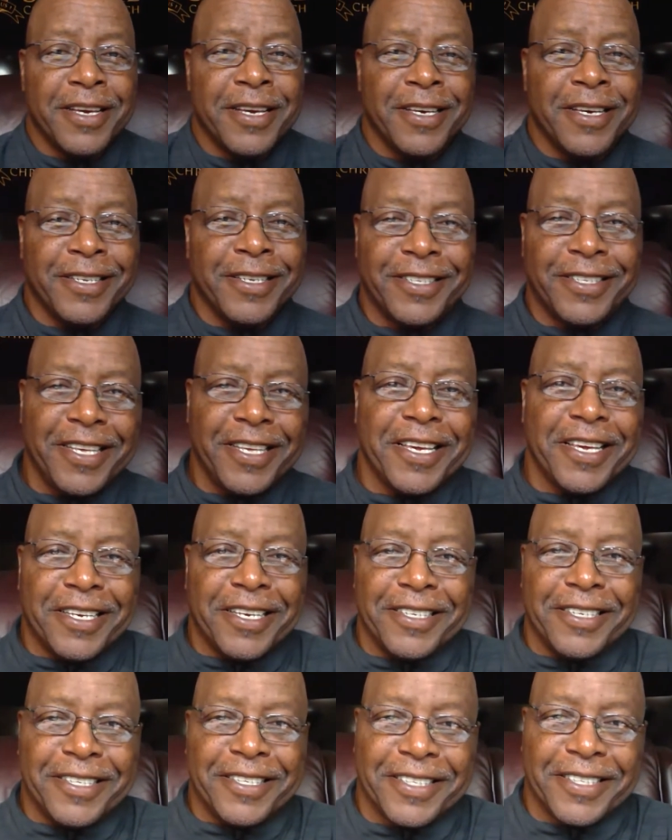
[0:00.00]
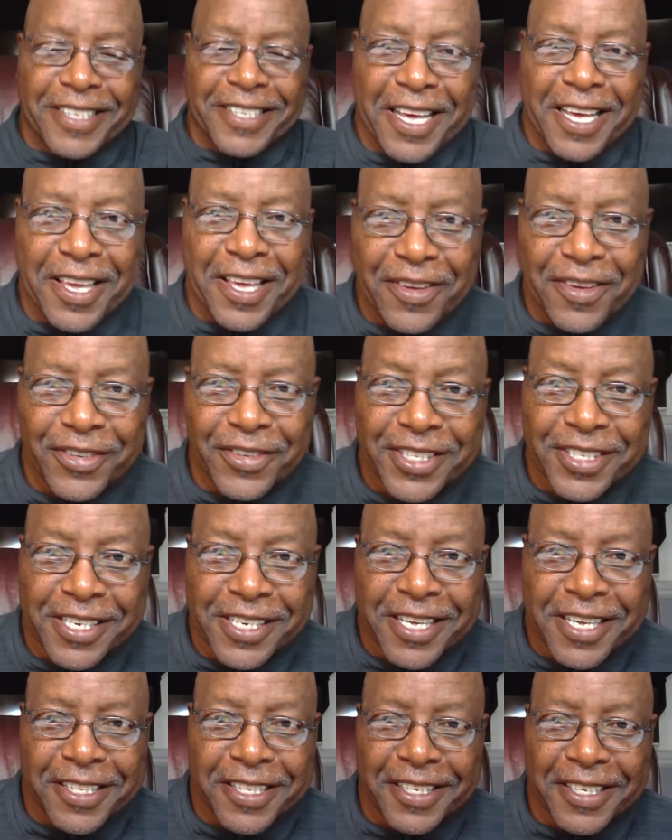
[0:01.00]
seeking to save. It's
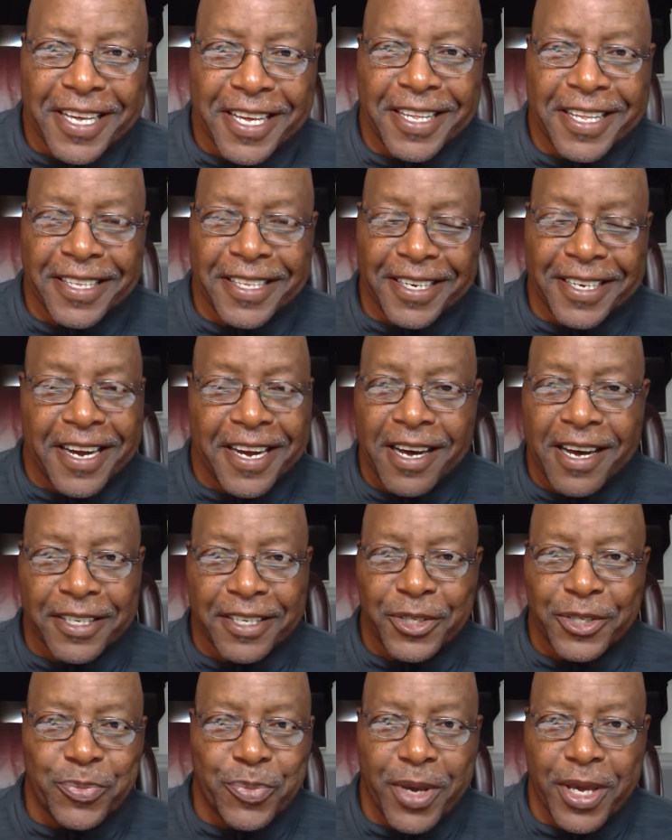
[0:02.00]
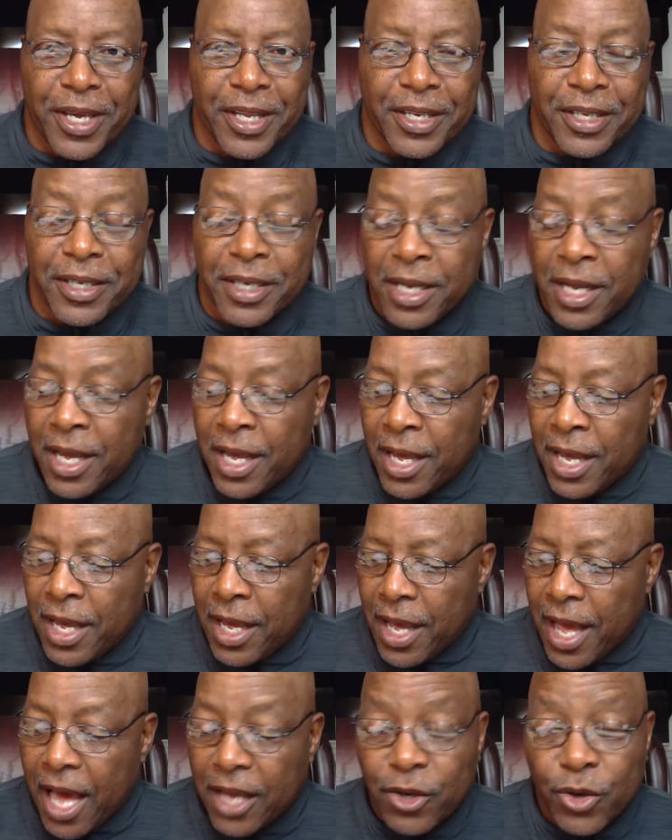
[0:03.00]
another day God has made, and
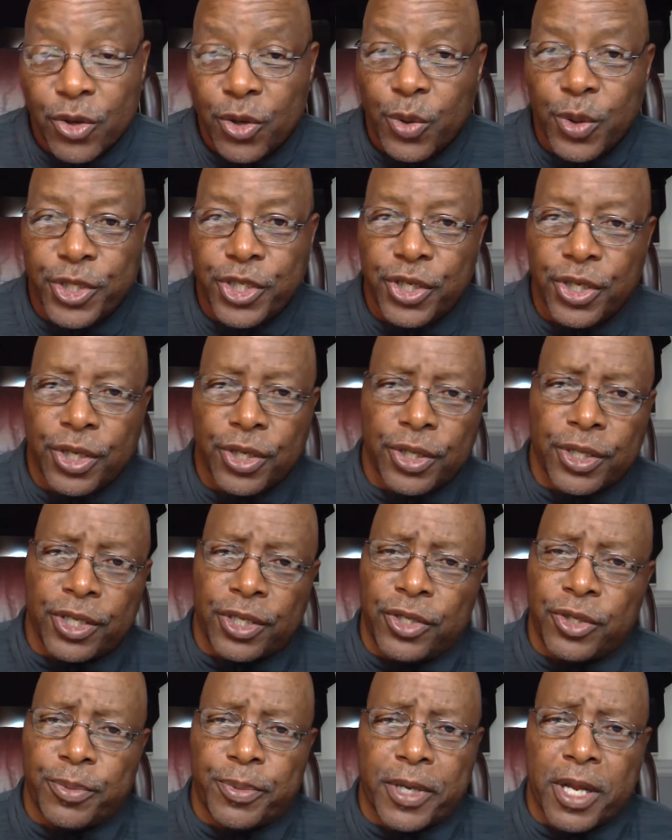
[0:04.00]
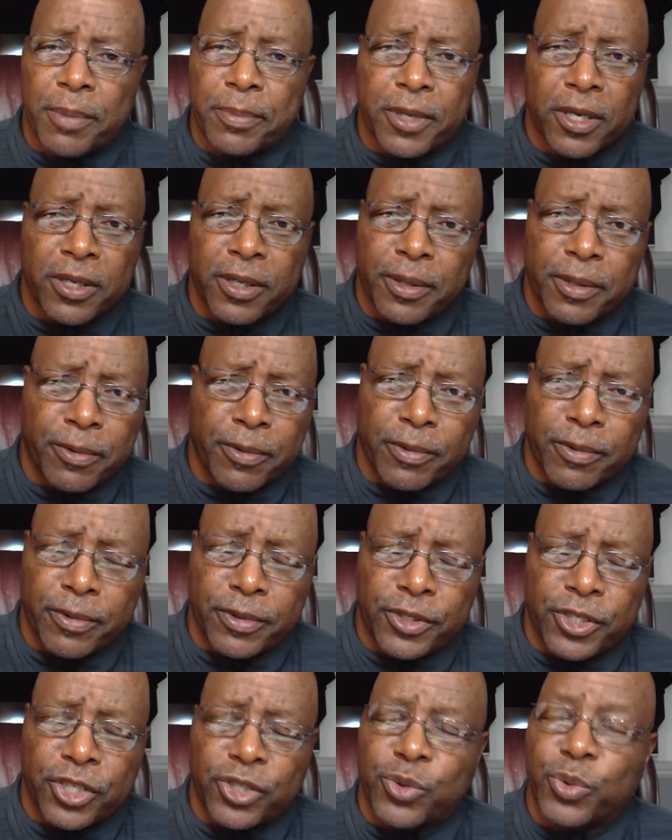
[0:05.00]
I don't know what you're going to do, but I'm going to
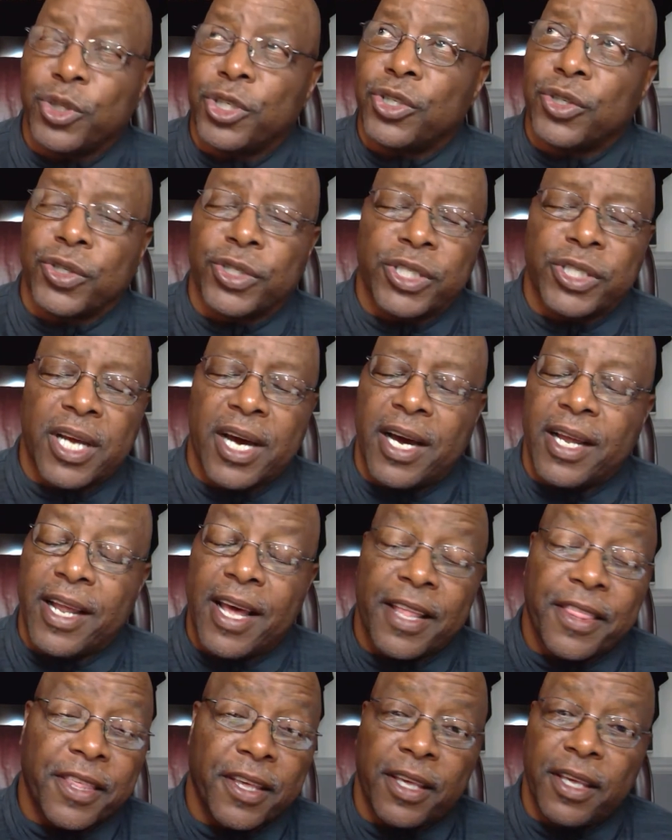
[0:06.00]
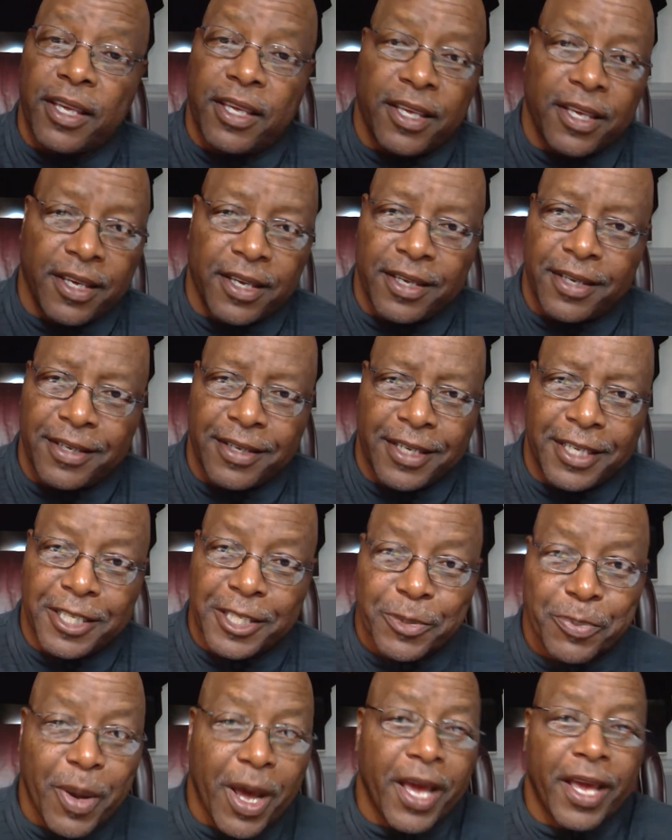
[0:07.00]
just rejoice. God, I thank you. In
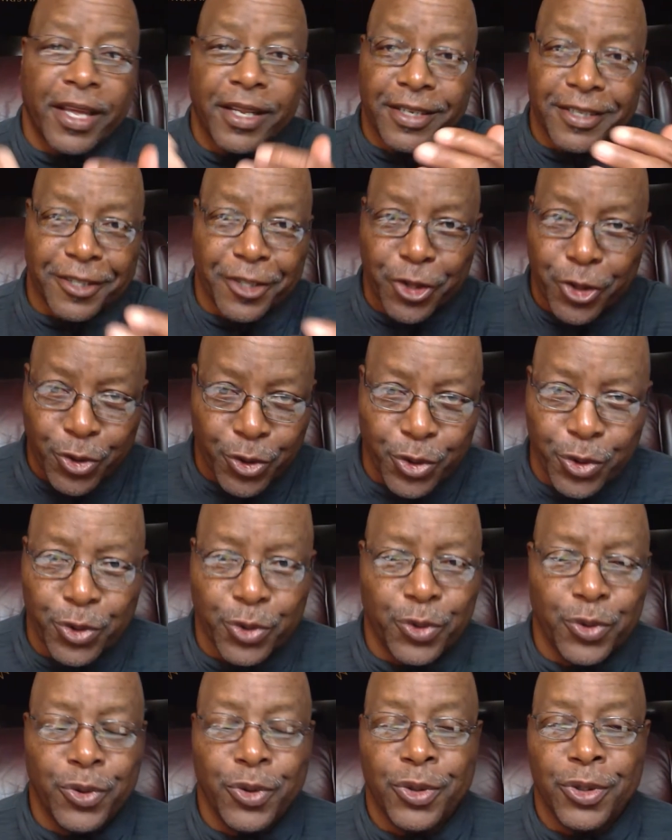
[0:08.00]
spite and through,